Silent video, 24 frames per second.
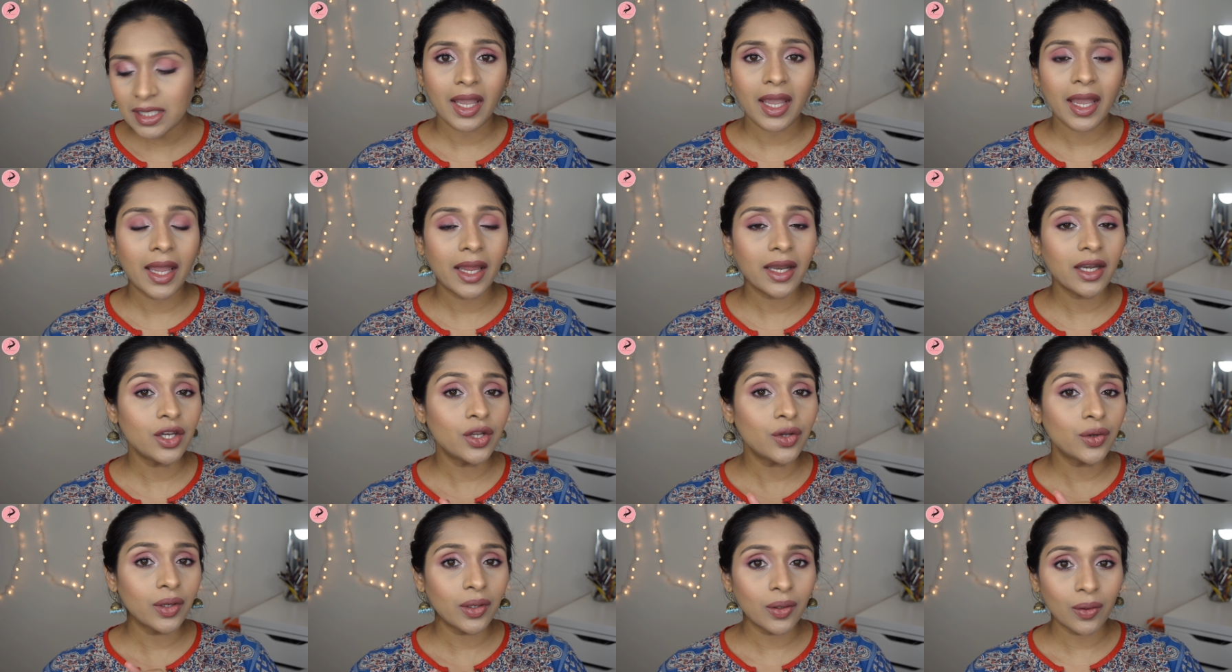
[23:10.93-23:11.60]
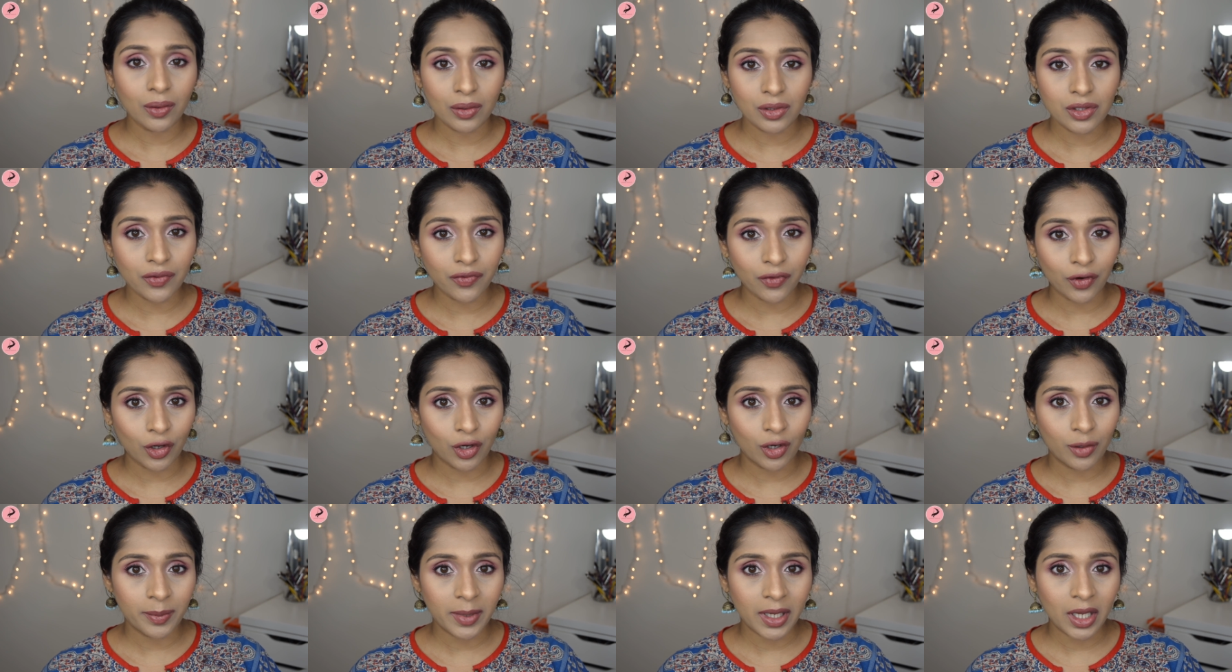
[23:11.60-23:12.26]
And you can also
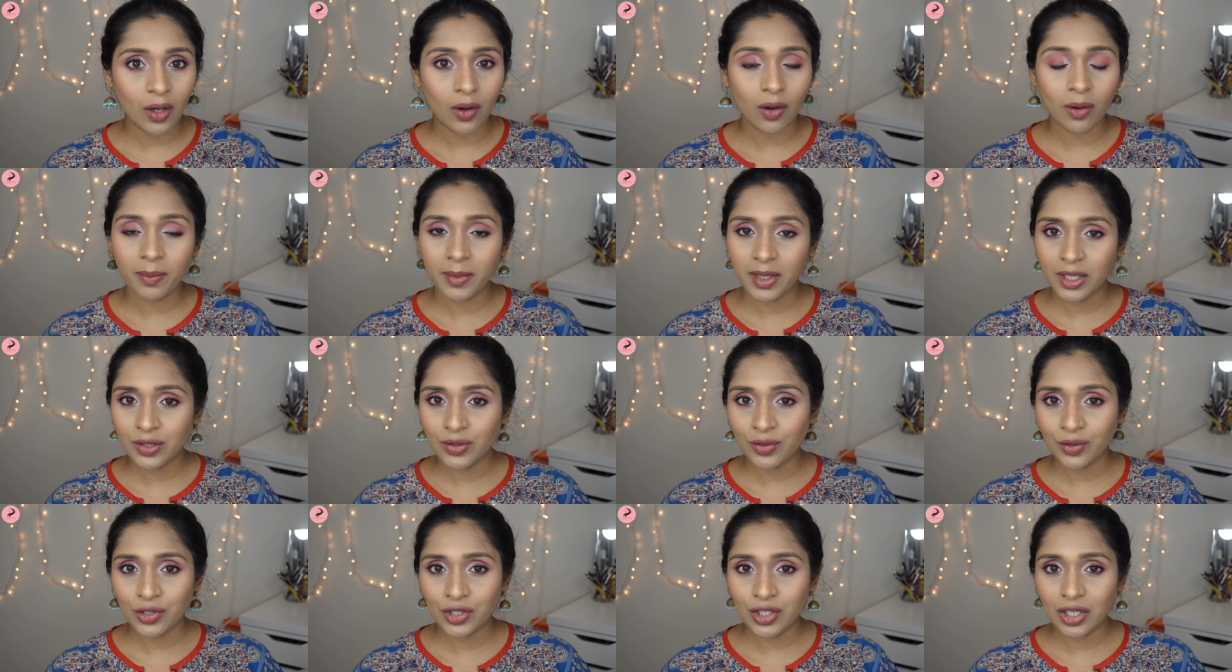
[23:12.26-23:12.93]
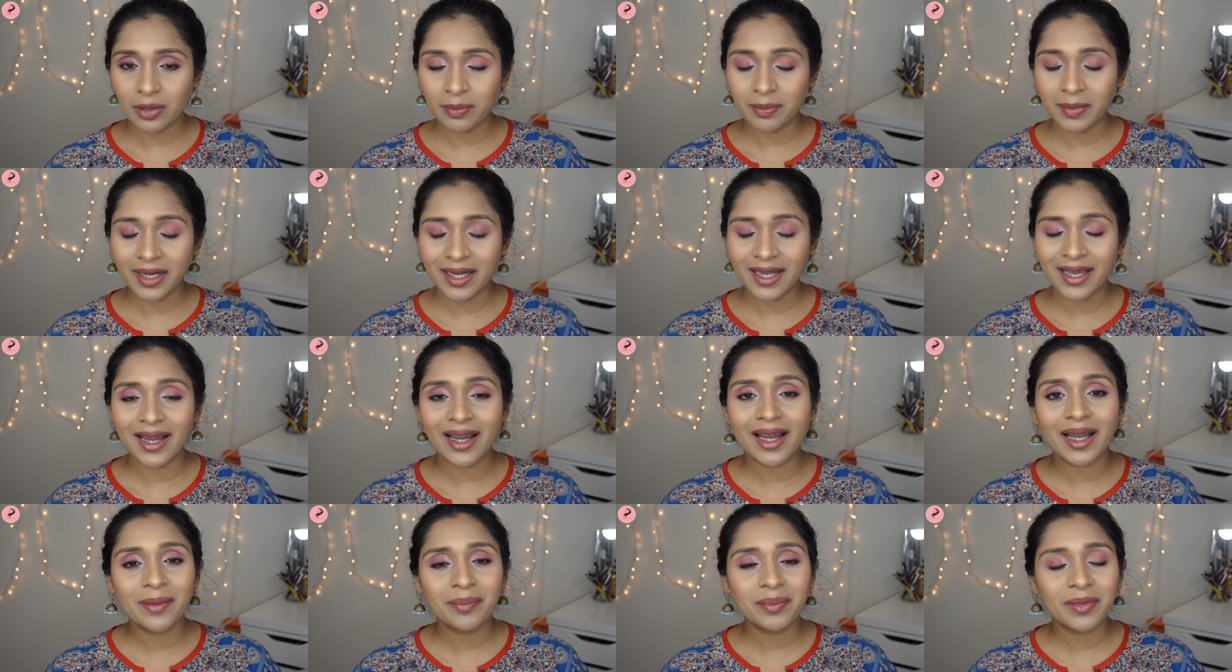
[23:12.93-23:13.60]
follow me on my social media.
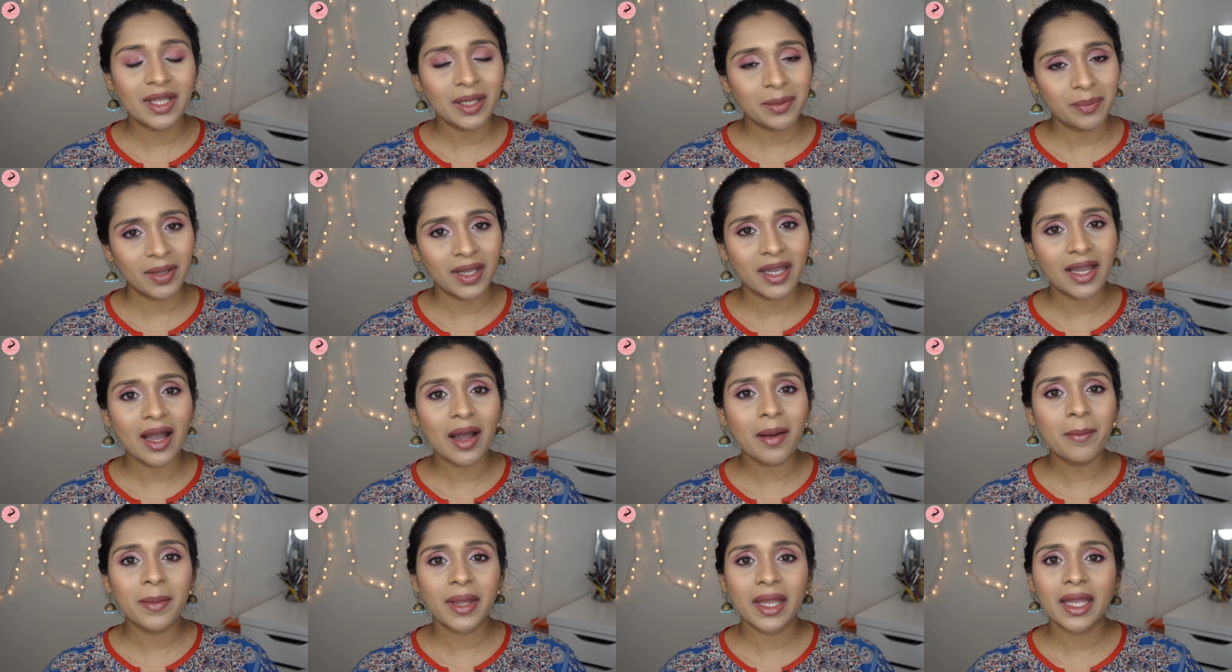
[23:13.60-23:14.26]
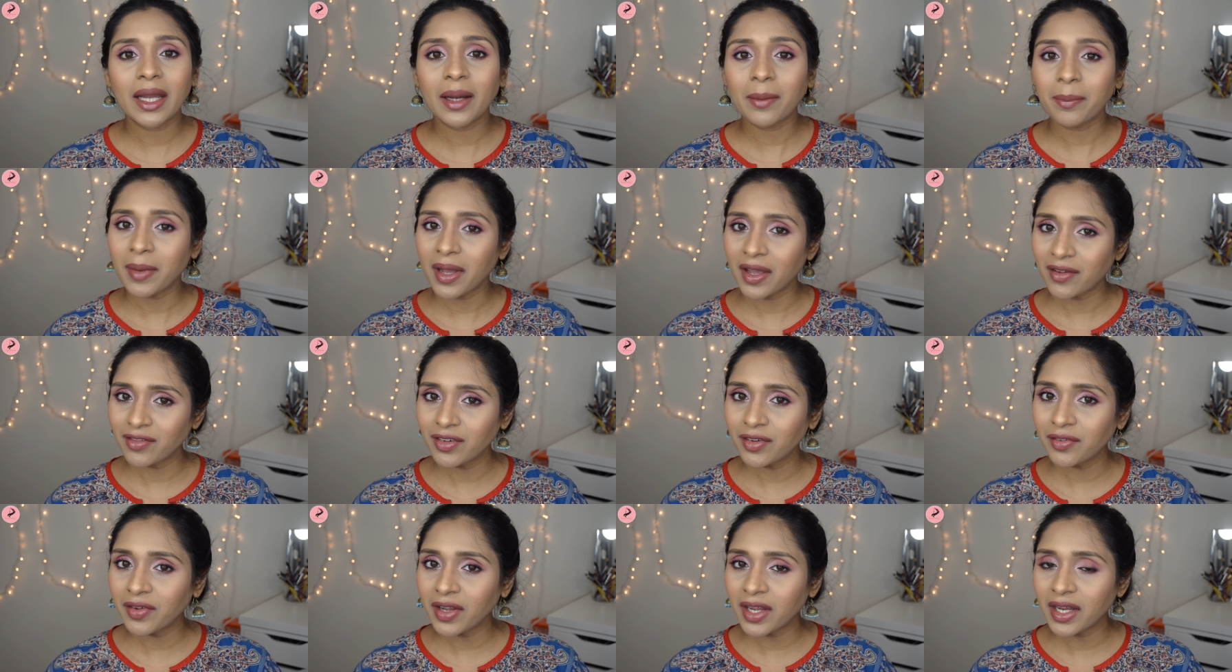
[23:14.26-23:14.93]
I'm Deepika Makeup
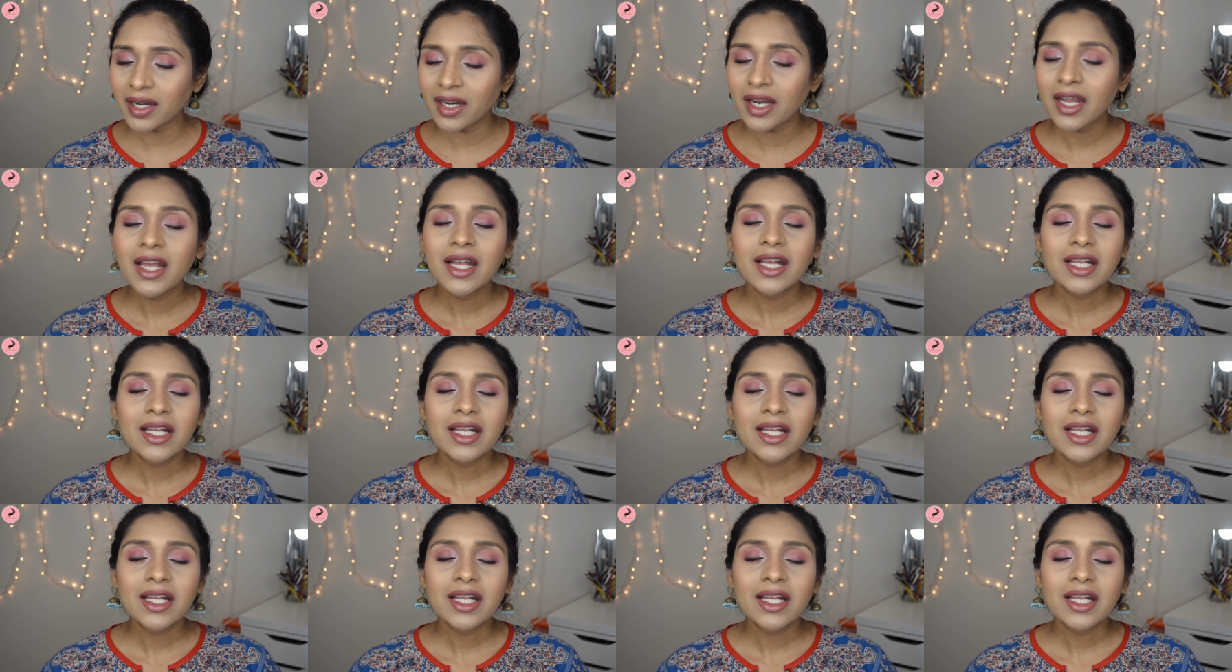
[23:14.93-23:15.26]
everywhere.